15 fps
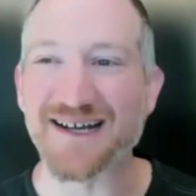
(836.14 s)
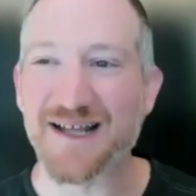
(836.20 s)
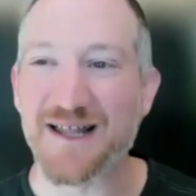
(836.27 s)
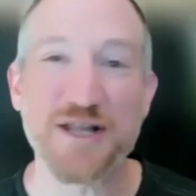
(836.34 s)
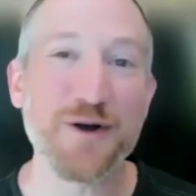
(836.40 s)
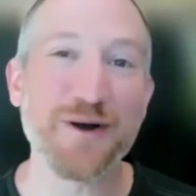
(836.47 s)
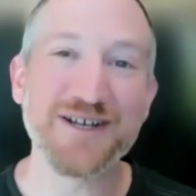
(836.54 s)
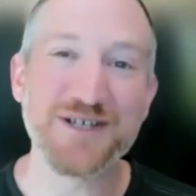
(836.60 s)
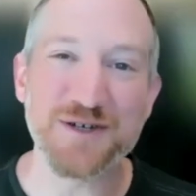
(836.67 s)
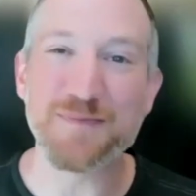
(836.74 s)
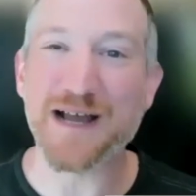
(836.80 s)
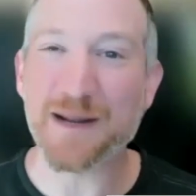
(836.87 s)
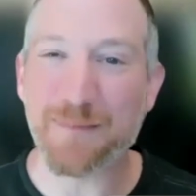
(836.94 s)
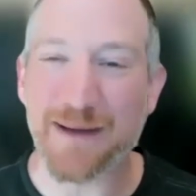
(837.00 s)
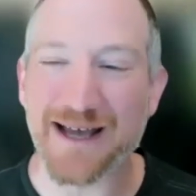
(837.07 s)
Though I do
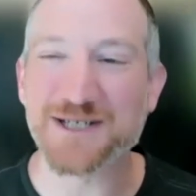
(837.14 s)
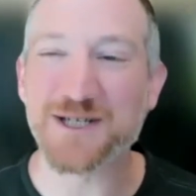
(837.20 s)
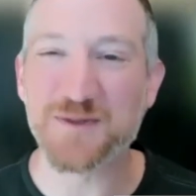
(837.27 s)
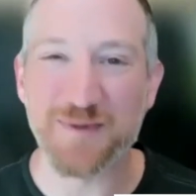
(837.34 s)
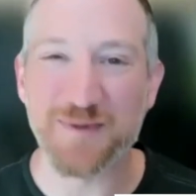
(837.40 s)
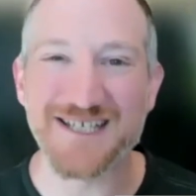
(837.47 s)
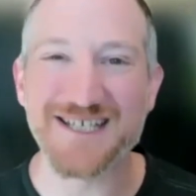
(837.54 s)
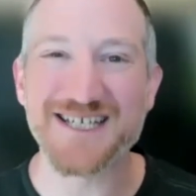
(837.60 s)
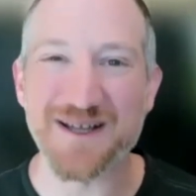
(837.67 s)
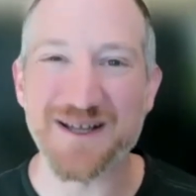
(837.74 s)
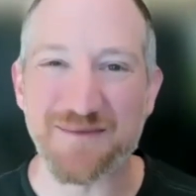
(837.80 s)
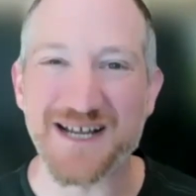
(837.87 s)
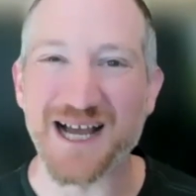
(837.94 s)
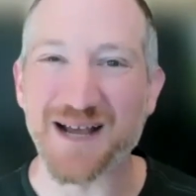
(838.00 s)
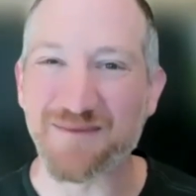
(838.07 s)
bike past those places
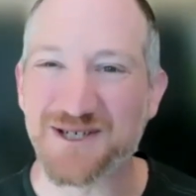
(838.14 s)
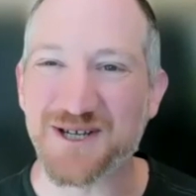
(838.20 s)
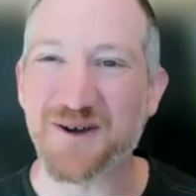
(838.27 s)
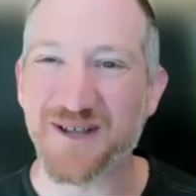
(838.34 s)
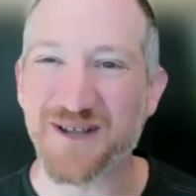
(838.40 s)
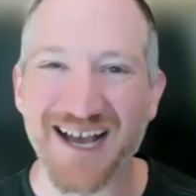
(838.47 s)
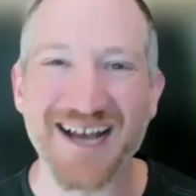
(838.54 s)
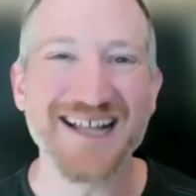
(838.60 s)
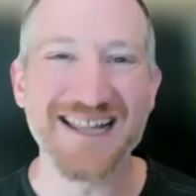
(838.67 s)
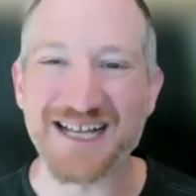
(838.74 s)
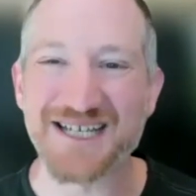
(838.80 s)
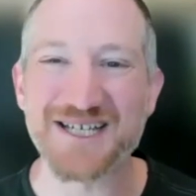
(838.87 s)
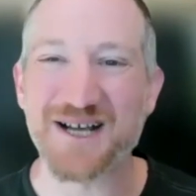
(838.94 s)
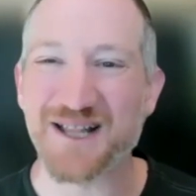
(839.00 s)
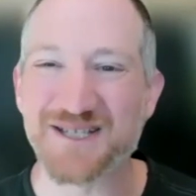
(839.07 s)
sometimes. So yeah,
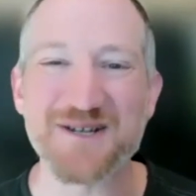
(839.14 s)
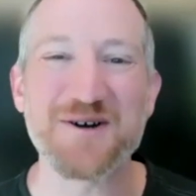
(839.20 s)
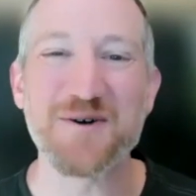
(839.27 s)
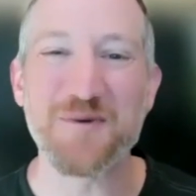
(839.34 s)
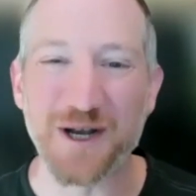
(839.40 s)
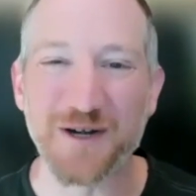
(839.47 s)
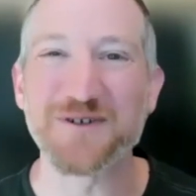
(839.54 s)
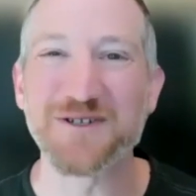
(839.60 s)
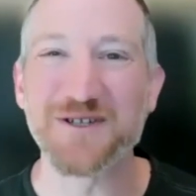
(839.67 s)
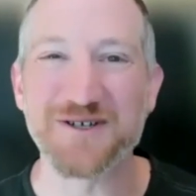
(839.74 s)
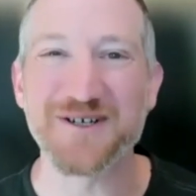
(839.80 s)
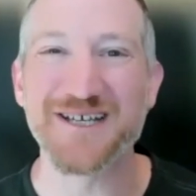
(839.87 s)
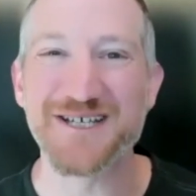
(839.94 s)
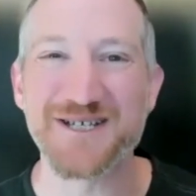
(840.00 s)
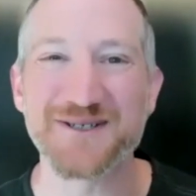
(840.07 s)
that's all that's all wonderful
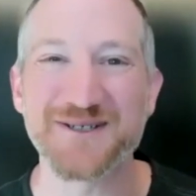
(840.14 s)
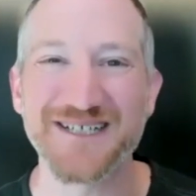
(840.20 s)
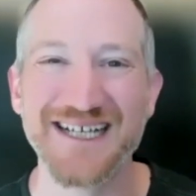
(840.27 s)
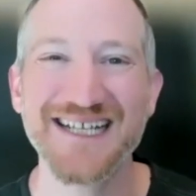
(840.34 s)
local history.